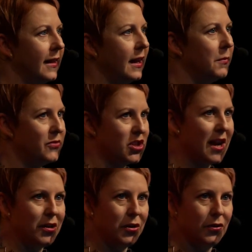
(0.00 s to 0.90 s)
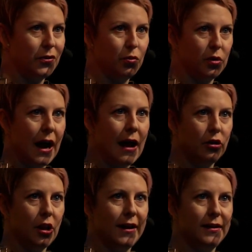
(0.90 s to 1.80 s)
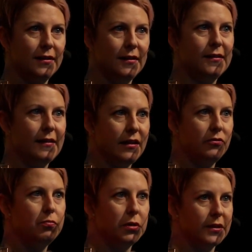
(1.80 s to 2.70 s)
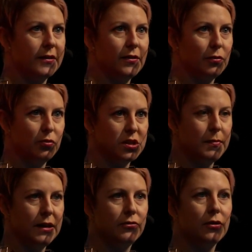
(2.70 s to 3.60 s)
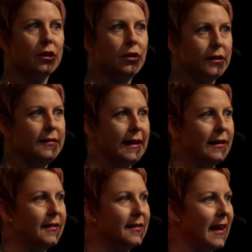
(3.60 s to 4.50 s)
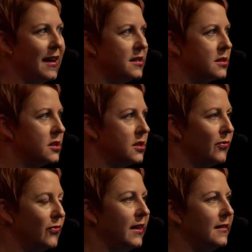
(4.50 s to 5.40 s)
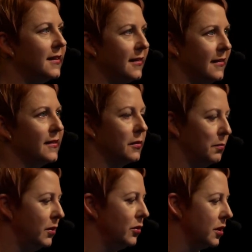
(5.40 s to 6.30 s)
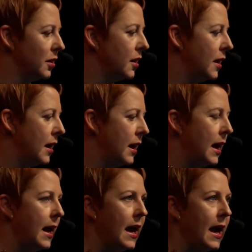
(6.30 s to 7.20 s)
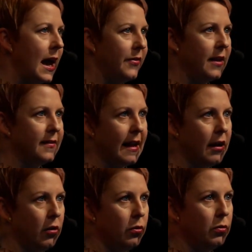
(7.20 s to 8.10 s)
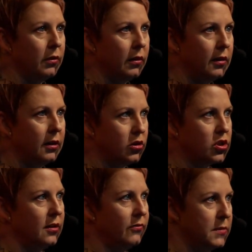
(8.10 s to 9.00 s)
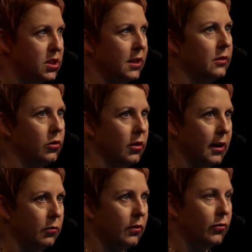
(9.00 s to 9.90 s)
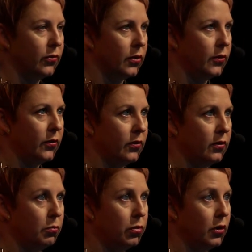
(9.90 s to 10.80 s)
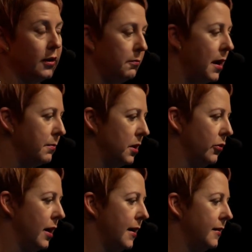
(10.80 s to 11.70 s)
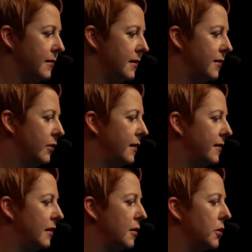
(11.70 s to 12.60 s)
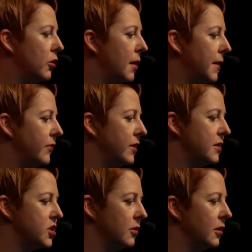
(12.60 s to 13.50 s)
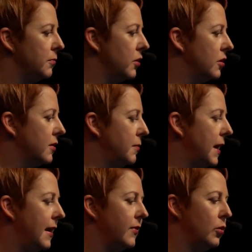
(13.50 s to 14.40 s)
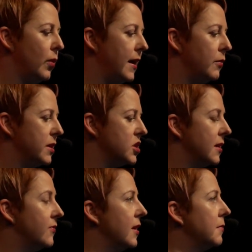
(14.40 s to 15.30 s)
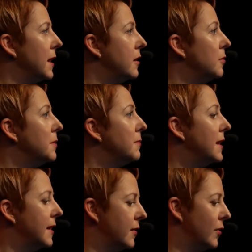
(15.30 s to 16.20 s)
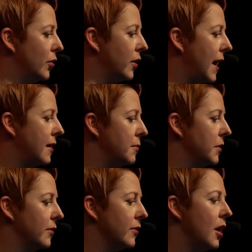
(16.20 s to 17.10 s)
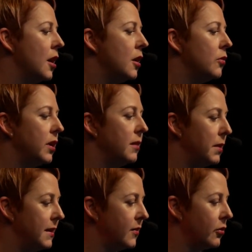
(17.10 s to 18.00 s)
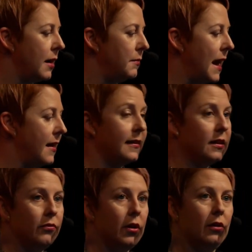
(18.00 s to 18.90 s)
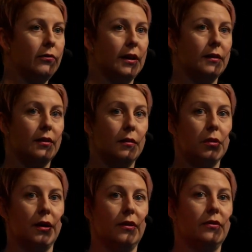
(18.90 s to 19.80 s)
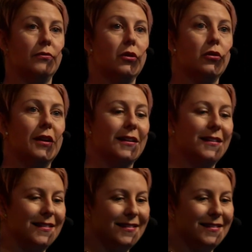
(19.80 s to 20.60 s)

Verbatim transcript: in the game of checkers were outlined in a set of books, which made for a good data set to feed to this computer. And that's how the notion of machine learning was first born and popularized. And so he said the programming of a digital computer to behave in a way which, if done by human beings or animals, would be described as involving the process of learning.